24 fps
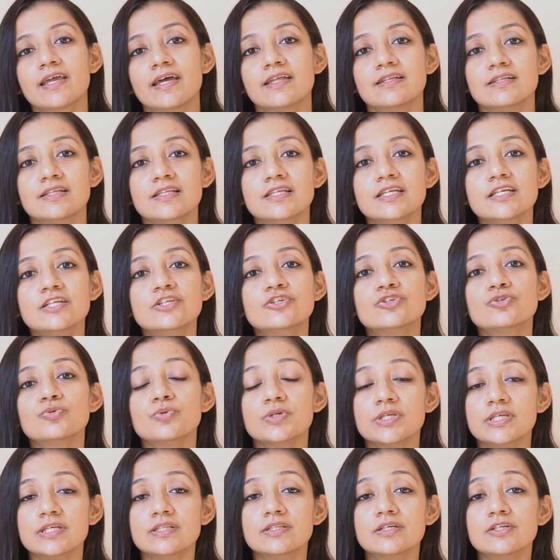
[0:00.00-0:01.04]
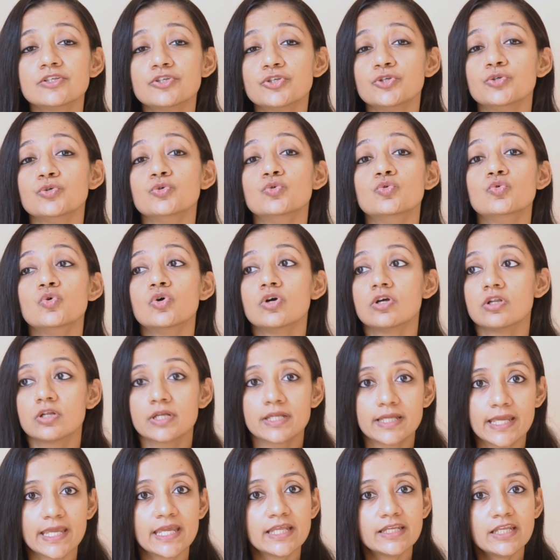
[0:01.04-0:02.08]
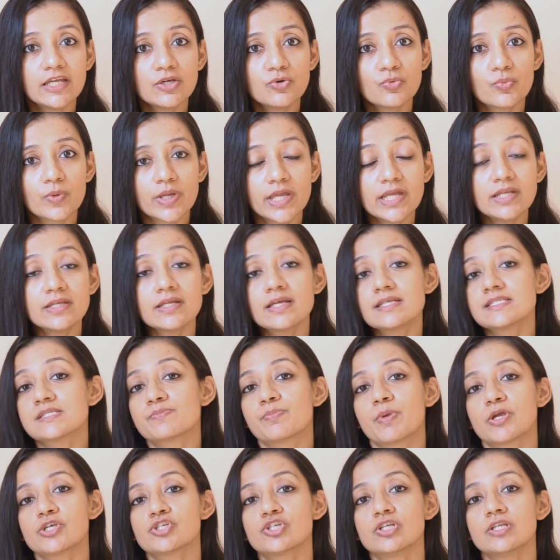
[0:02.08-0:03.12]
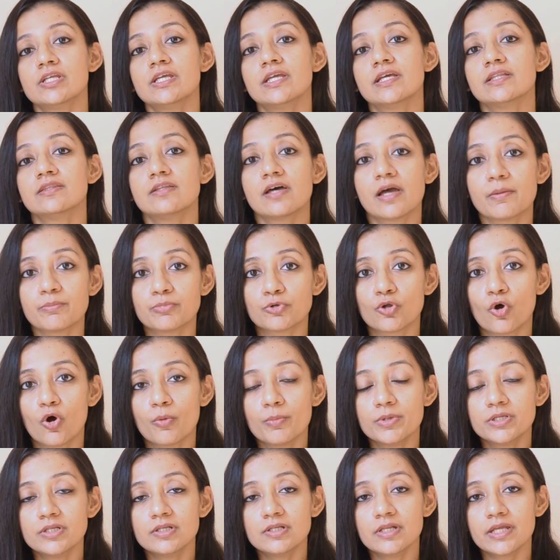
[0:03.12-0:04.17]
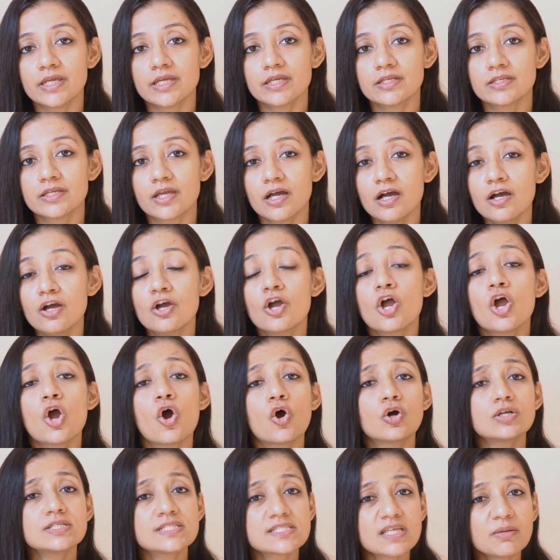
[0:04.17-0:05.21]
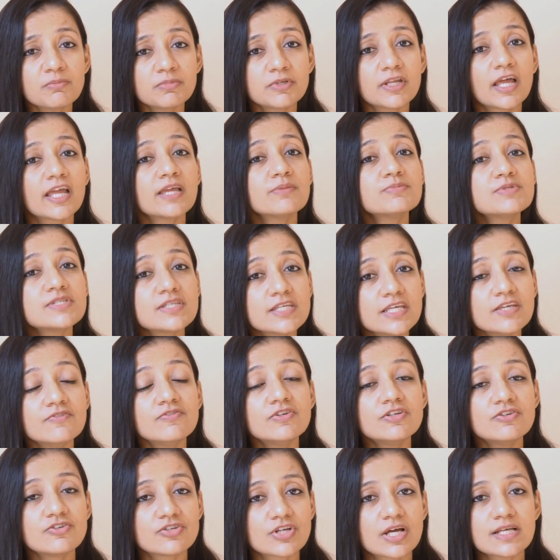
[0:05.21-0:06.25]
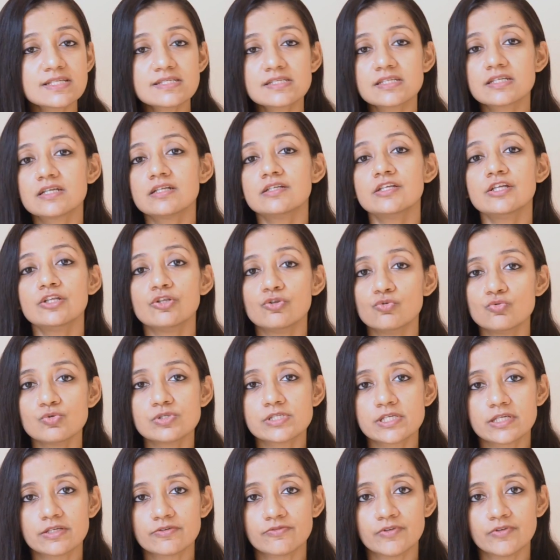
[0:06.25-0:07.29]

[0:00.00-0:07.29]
can lead to either you gaining weight, especially in the abdominal area, or sometimes even drastically losing